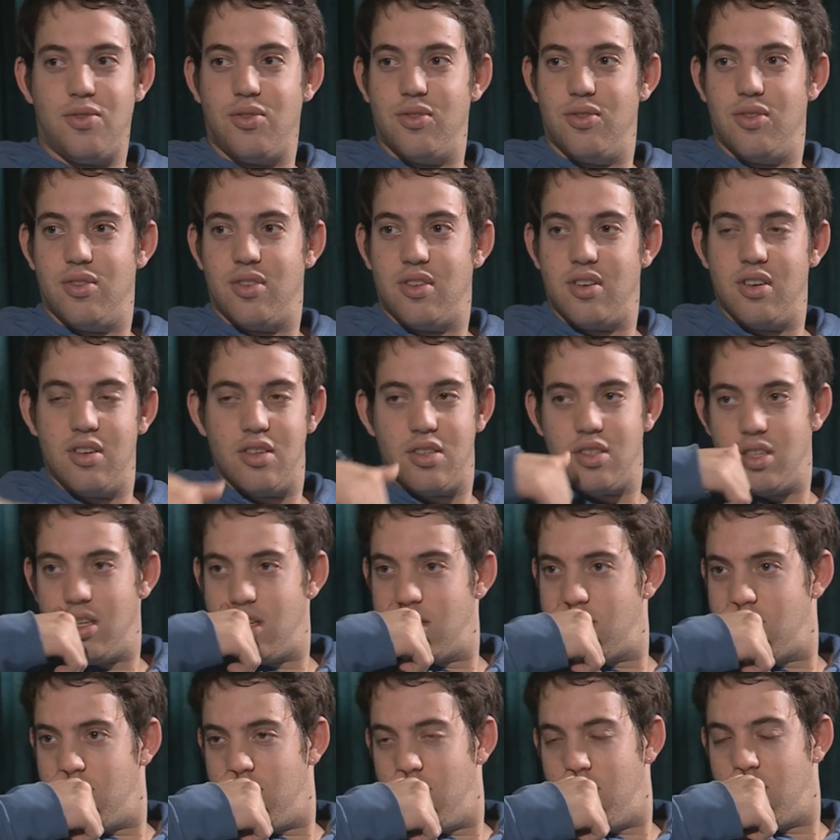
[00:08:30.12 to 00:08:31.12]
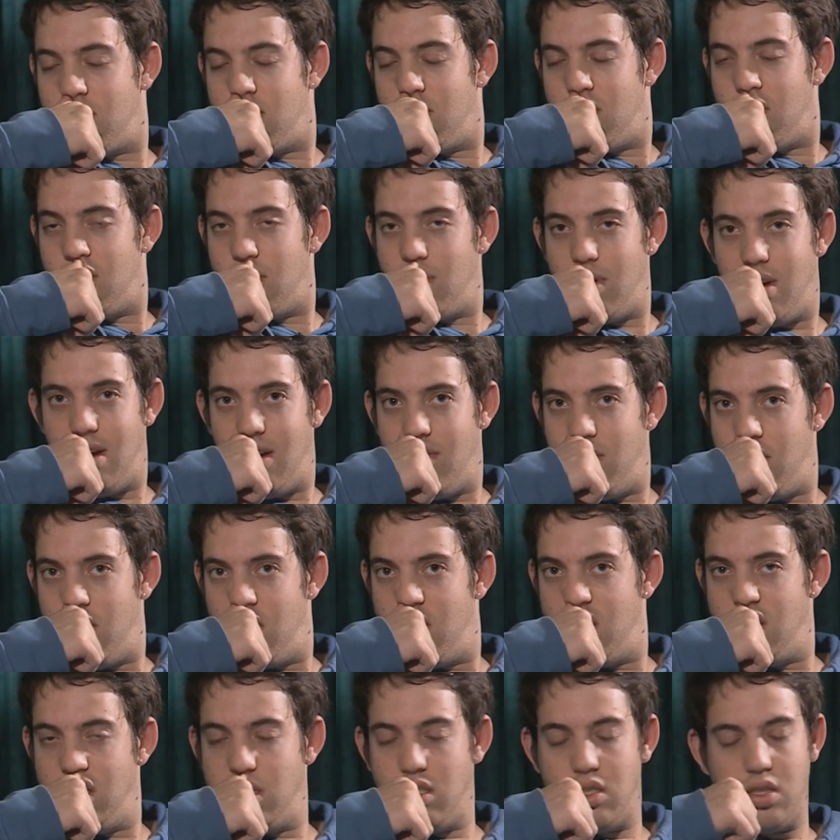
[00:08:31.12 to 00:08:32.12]
talker, shit talker or whatever.
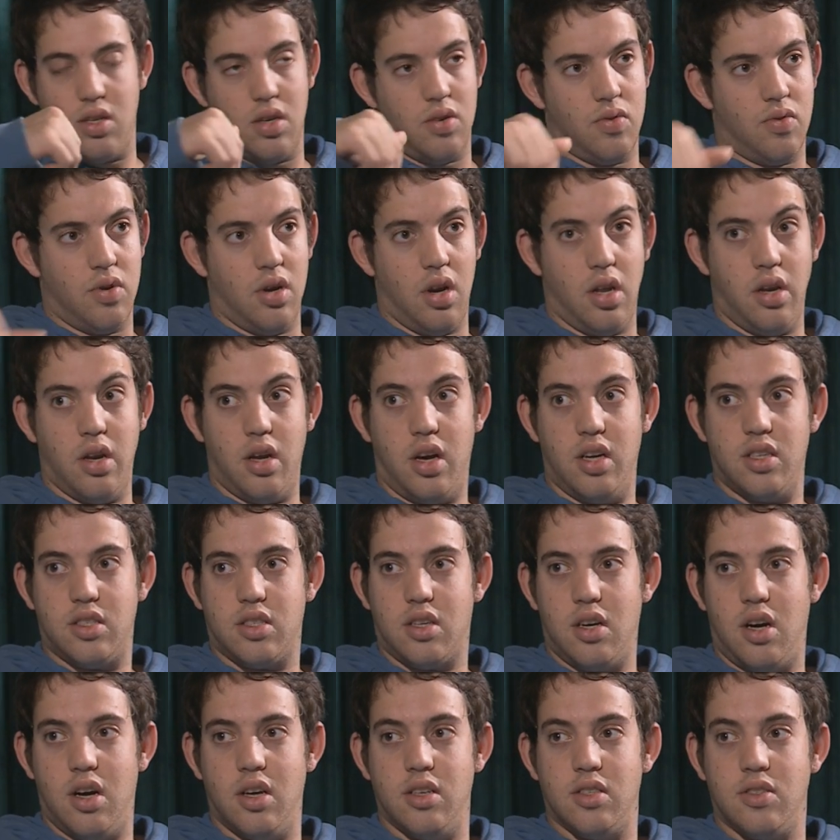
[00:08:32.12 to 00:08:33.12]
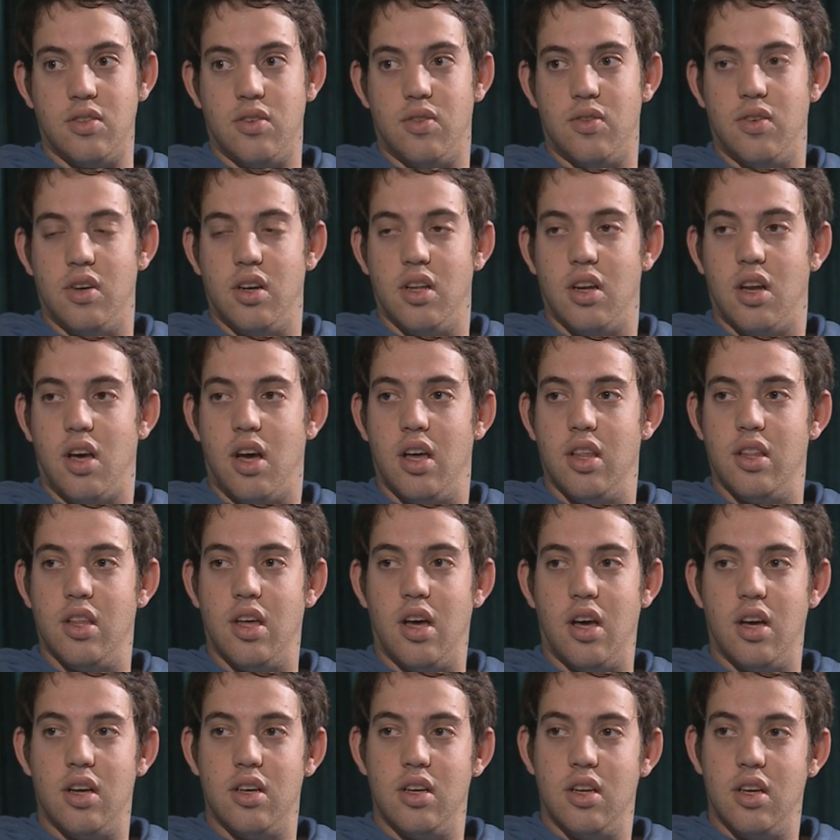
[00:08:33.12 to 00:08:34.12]
He's a really nice guy, he's not really like
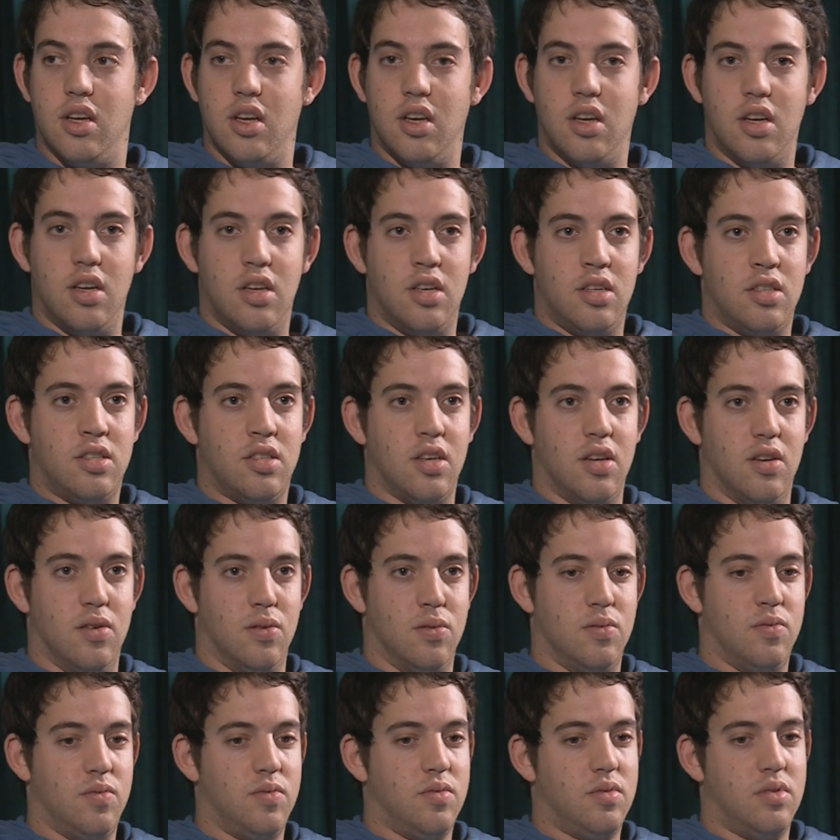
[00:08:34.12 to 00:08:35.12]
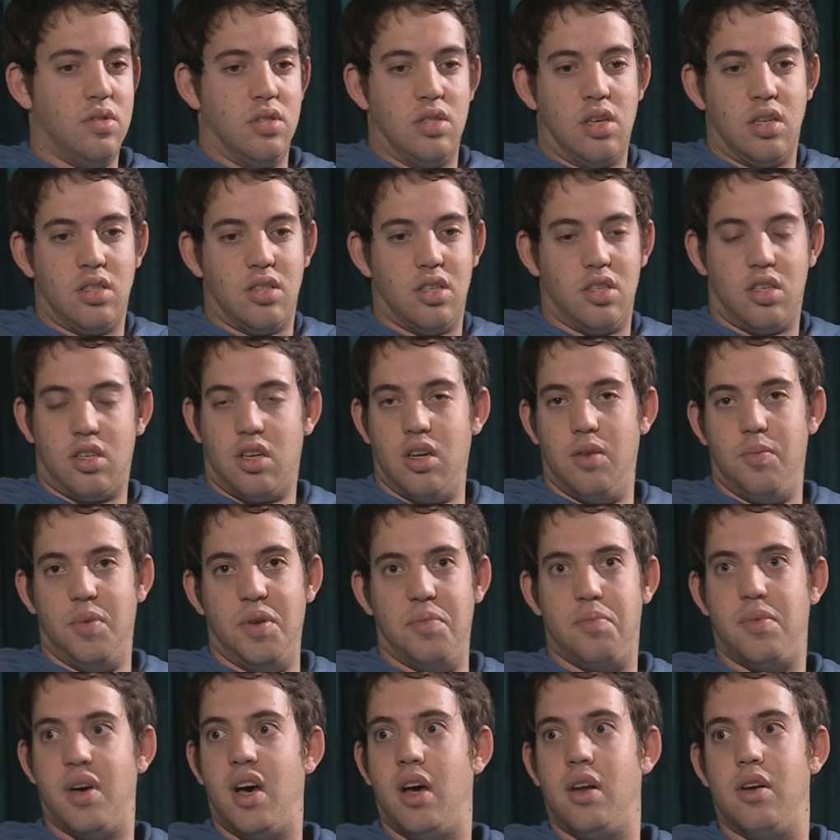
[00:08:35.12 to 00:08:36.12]
that. So that's just going to be
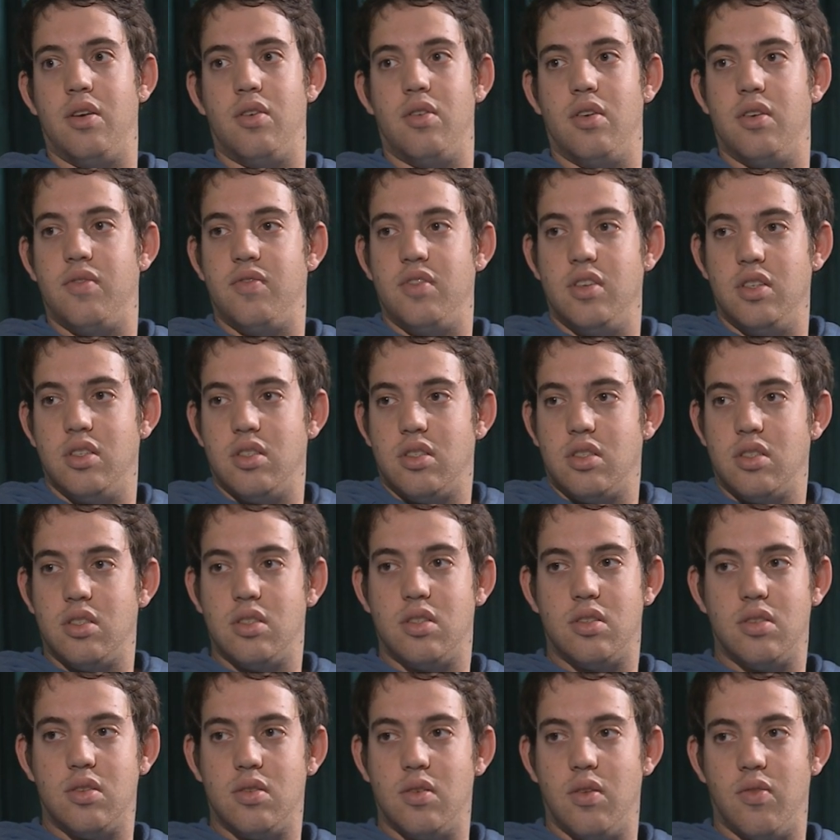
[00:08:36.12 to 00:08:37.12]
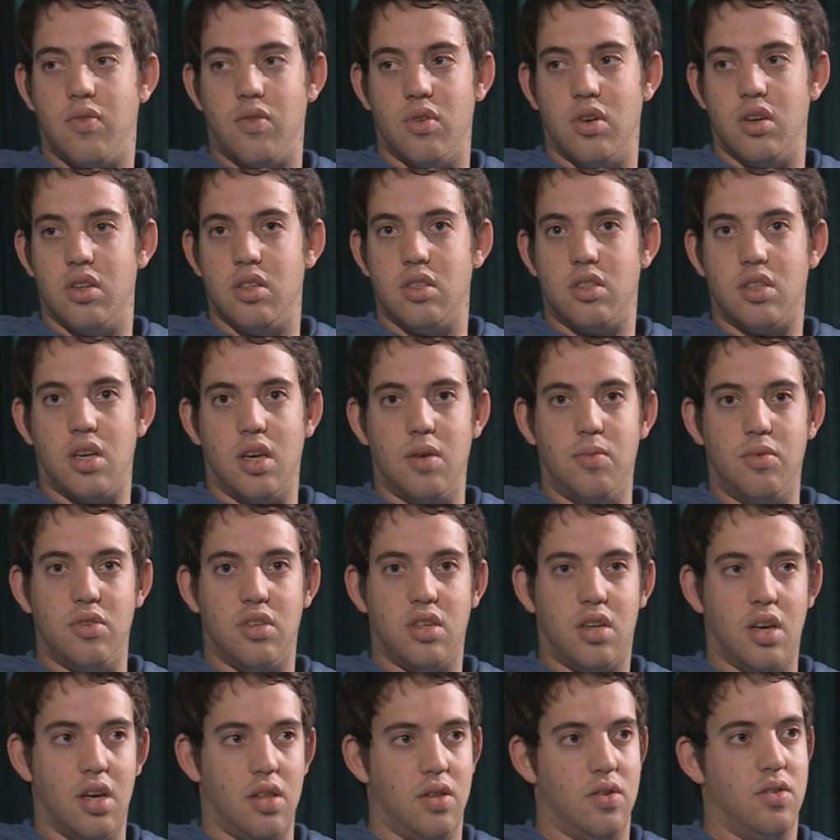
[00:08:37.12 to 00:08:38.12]
banter if we're at the table
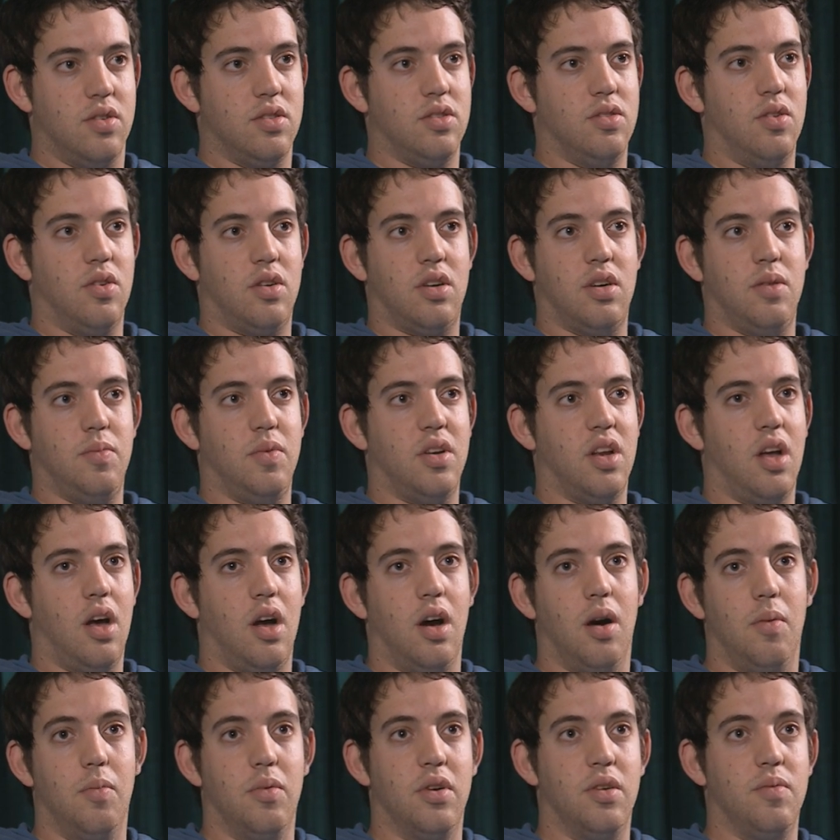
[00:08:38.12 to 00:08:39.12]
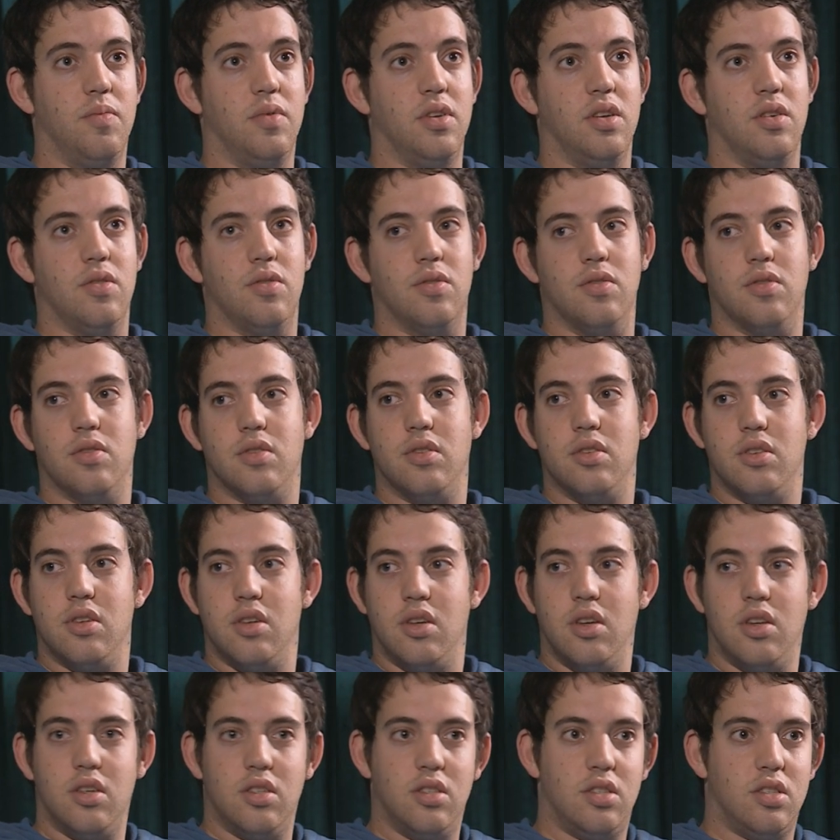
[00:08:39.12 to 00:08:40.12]
together. It's not going to be like, I'm going to be all
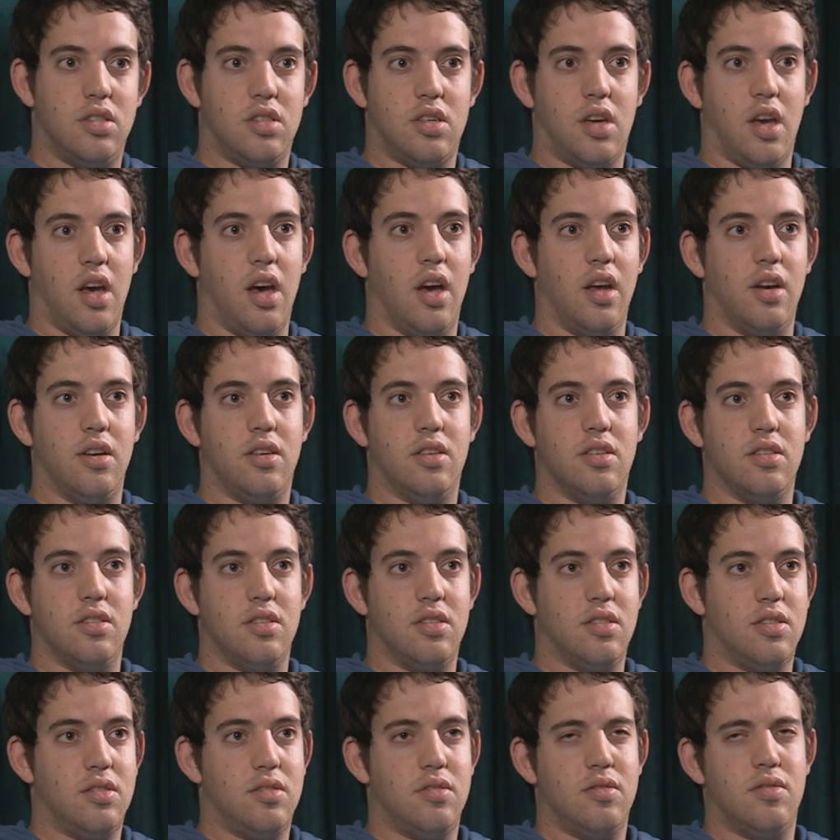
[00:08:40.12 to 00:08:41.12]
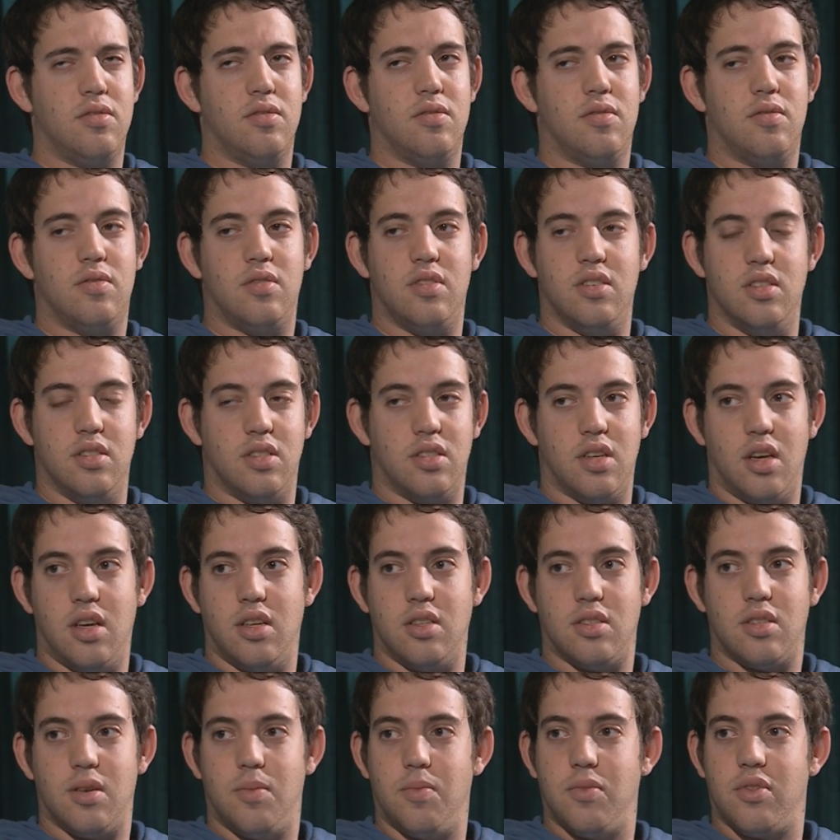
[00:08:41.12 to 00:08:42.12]
scared because he's saying
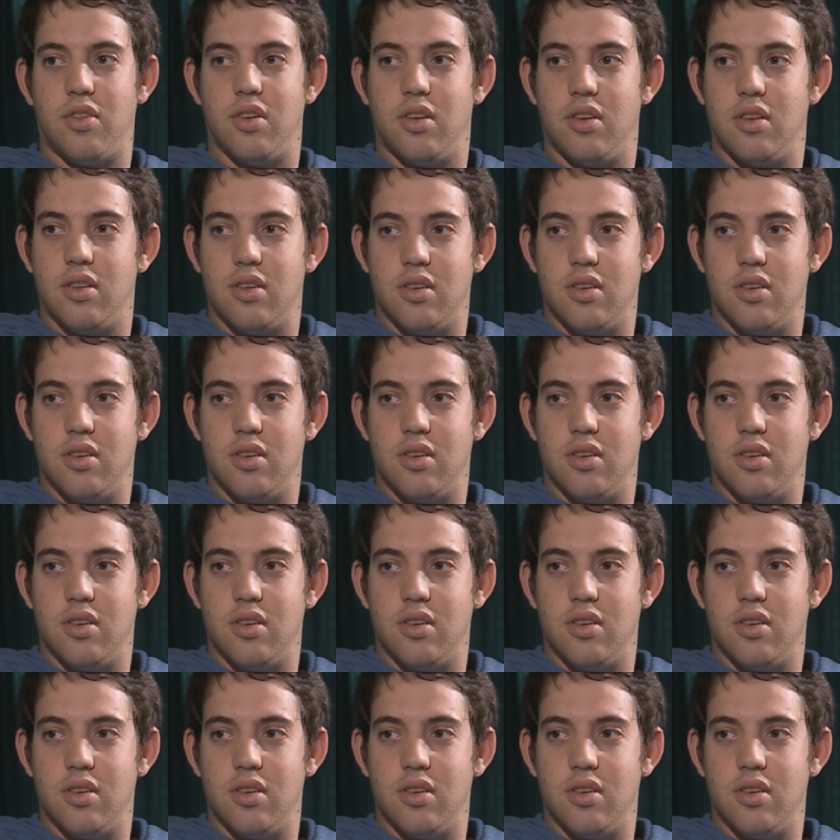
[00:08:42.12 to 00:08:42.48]
something,